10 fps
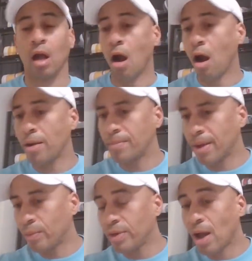All right,
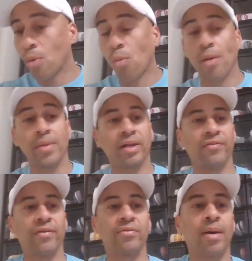man, we got 1
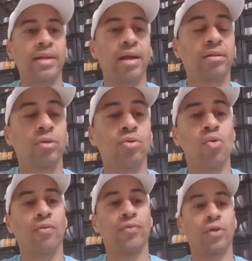minute for everybody out there who
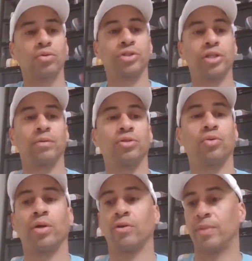going for those Cherry
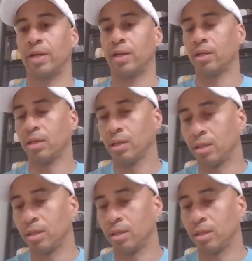12, man.